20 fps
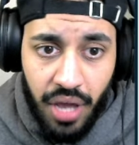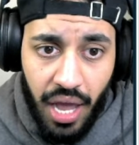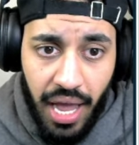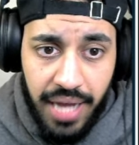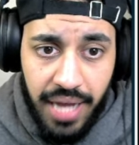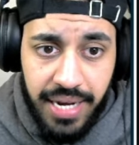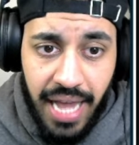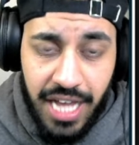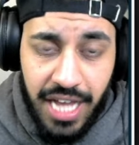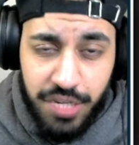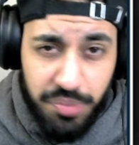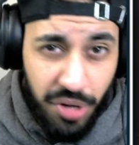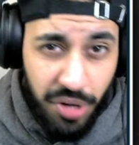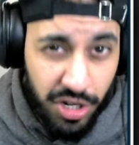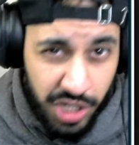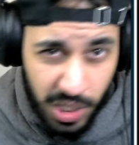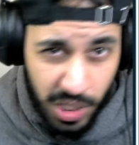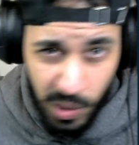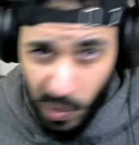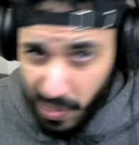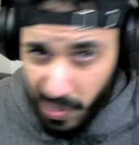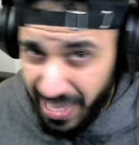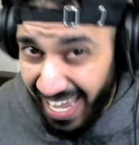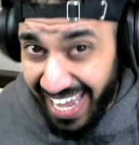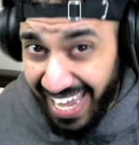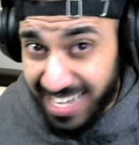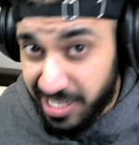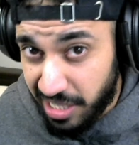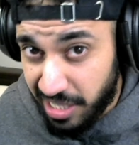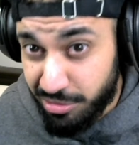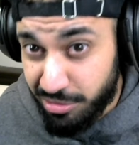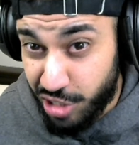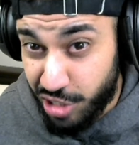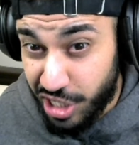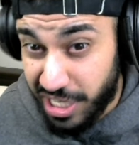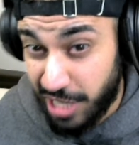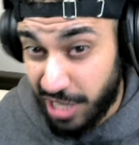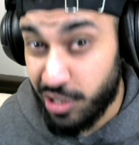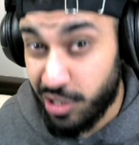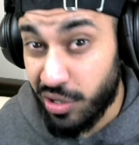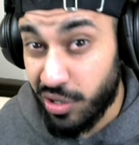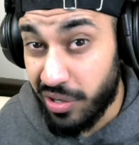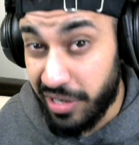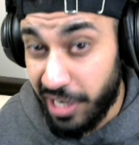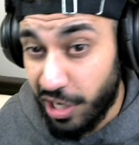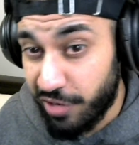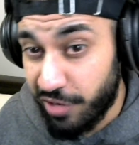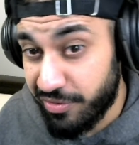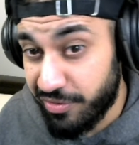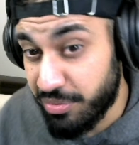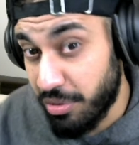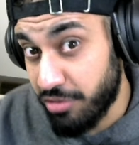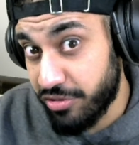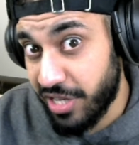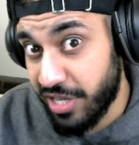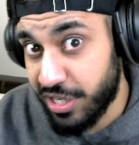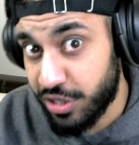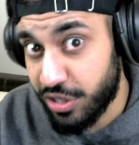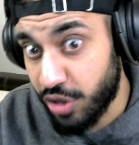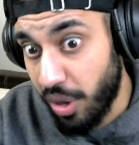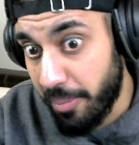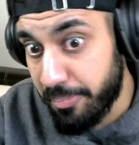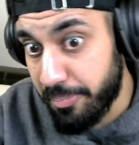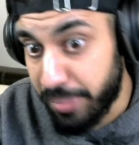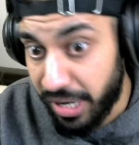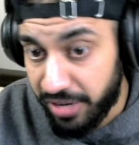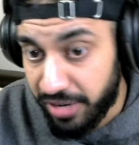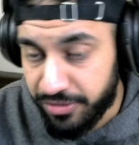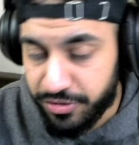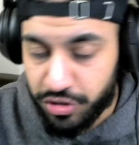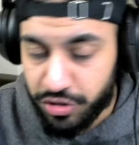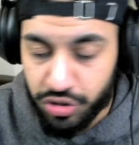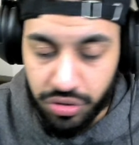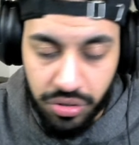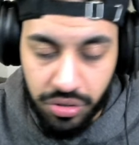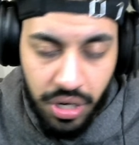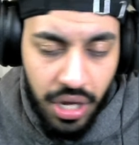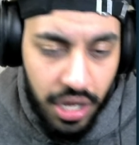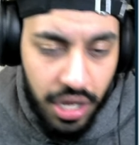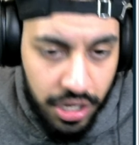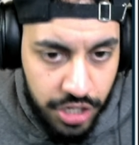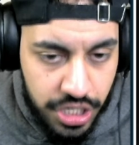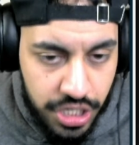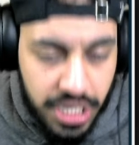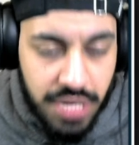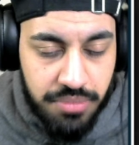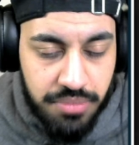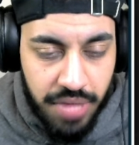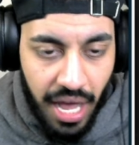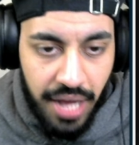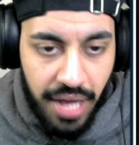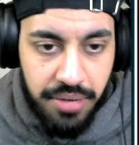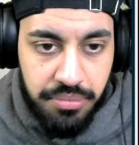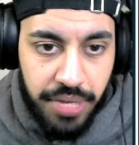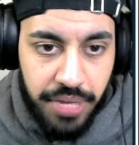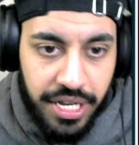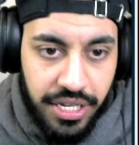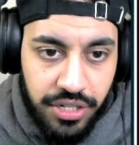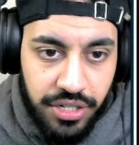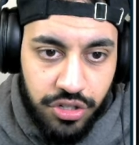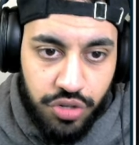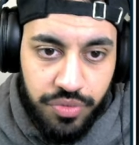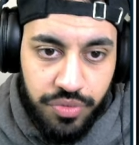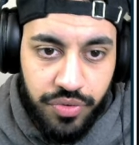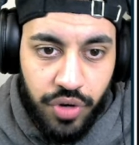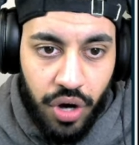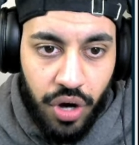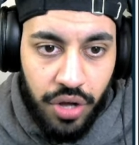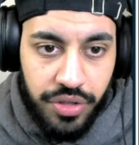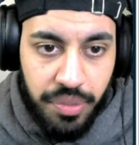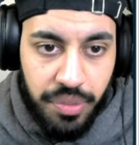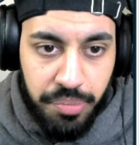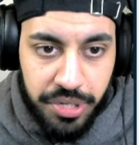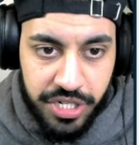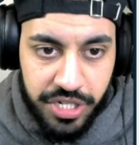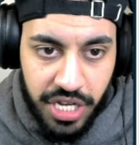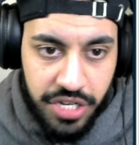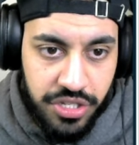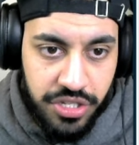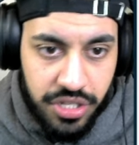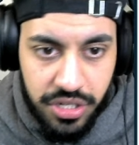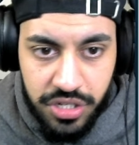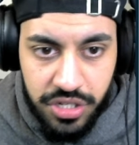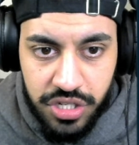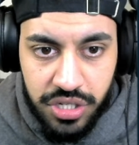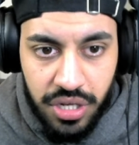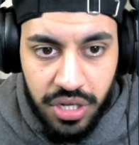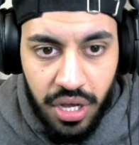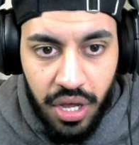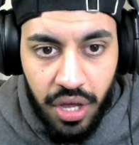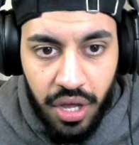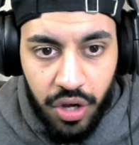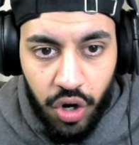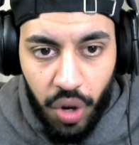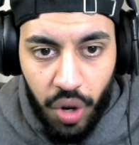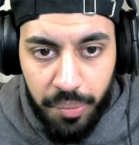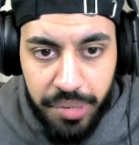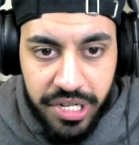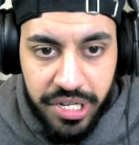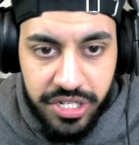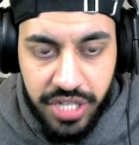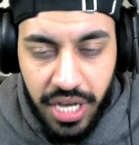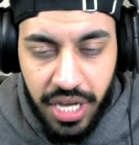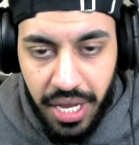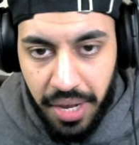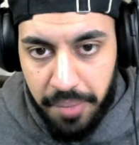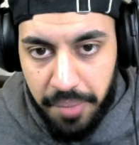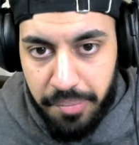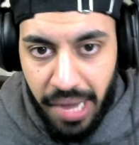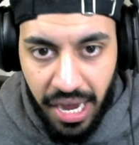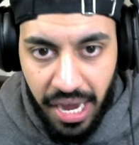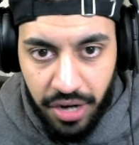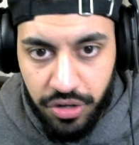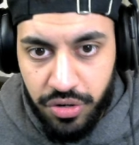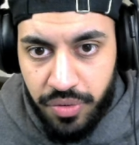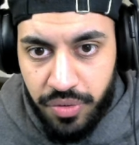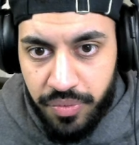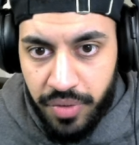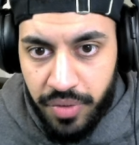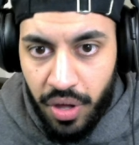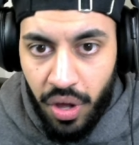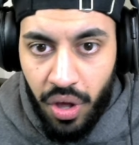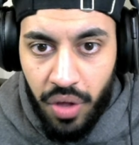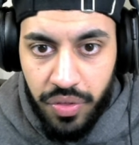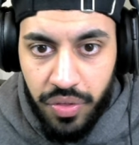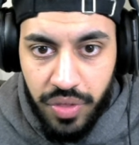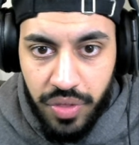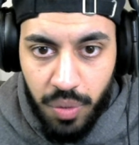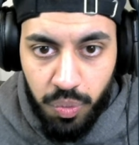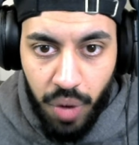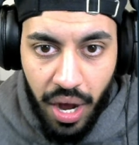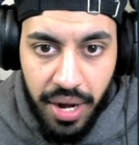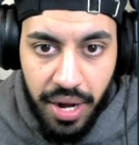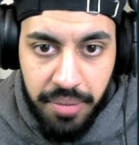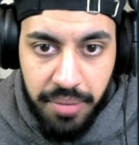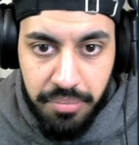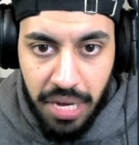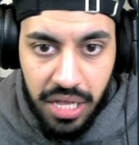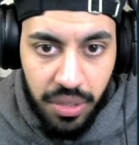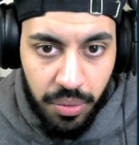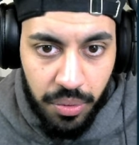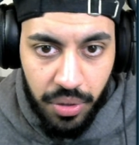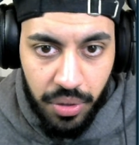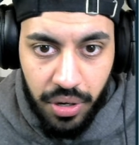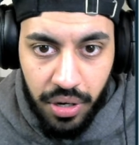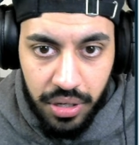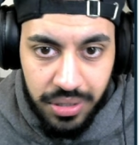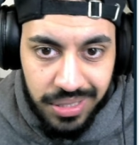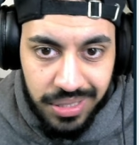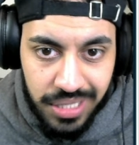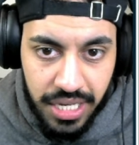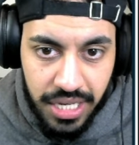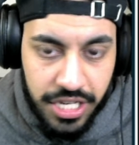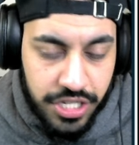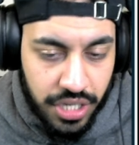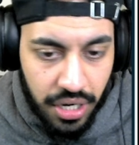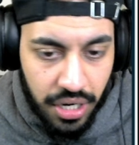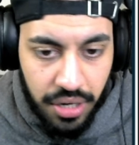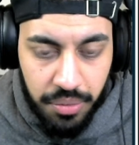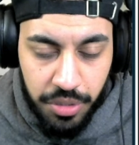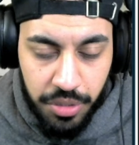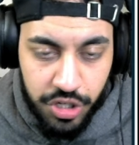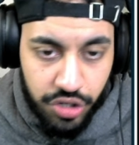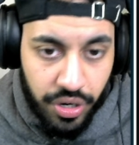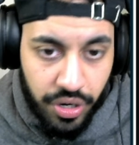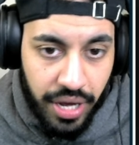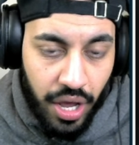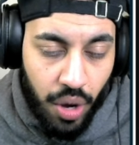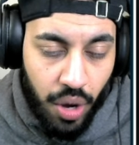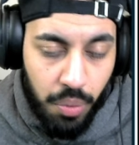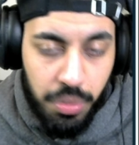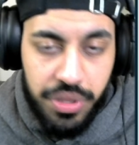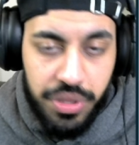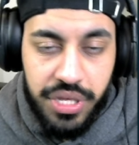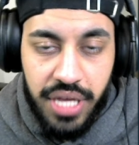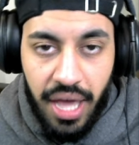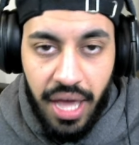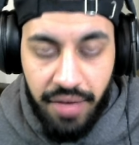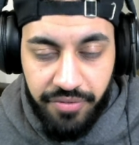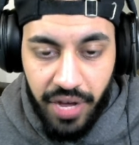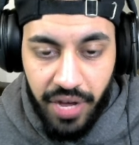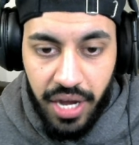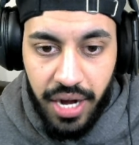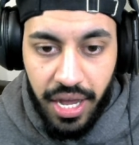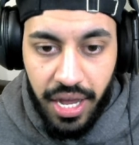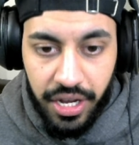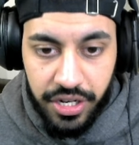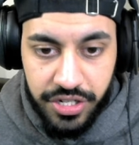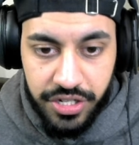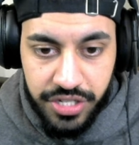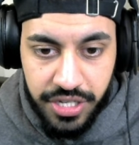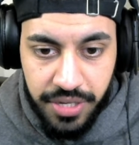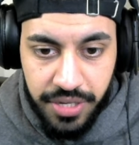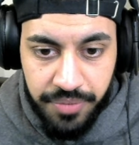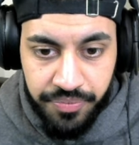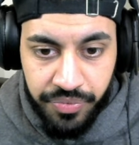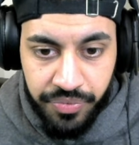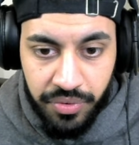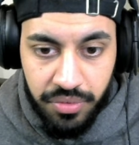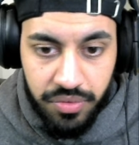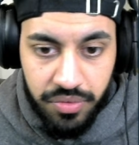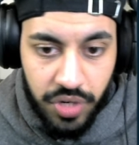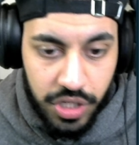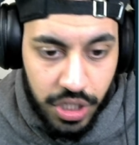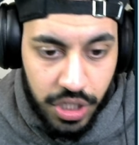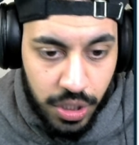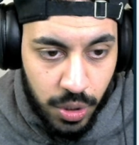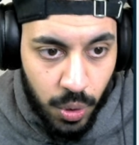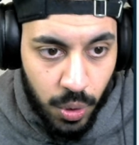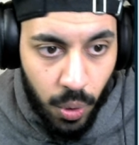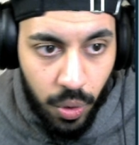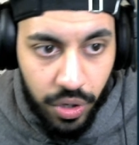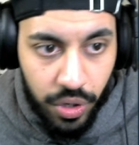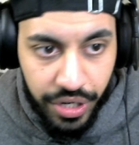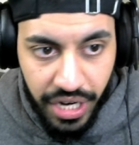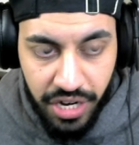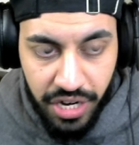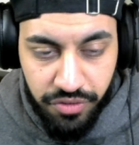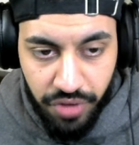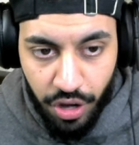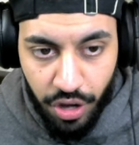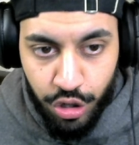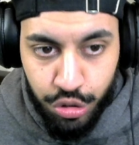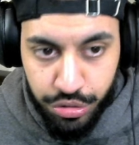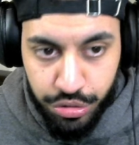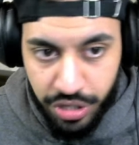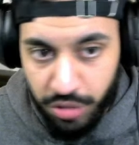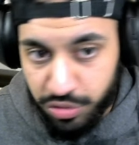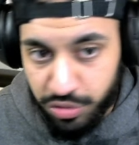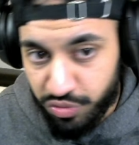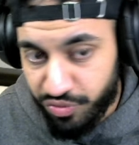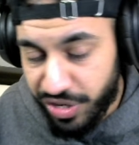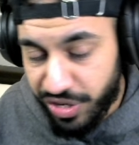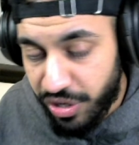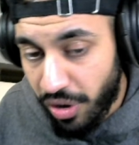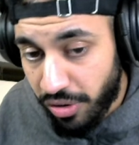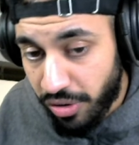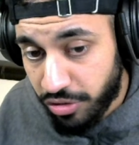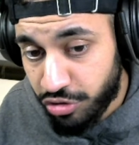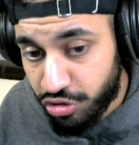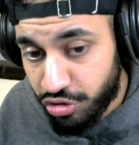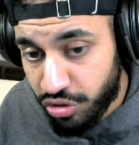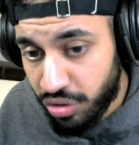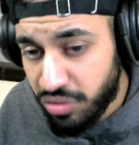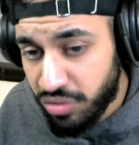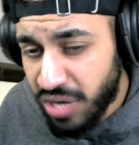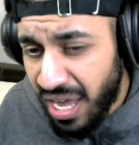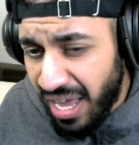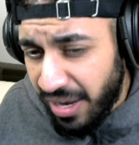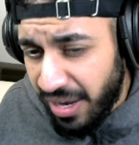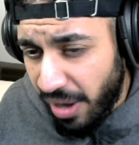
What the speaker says: And that is because a lot of the SMGs actually got nerfed whilst this got buffed, so just keep that in mind. So we've got the Persistence Compensated Barrel, the 1 milliwatt laser, which is going to help with the hipfire accuracy. We've got the low grain rounds, which helps with recoil control.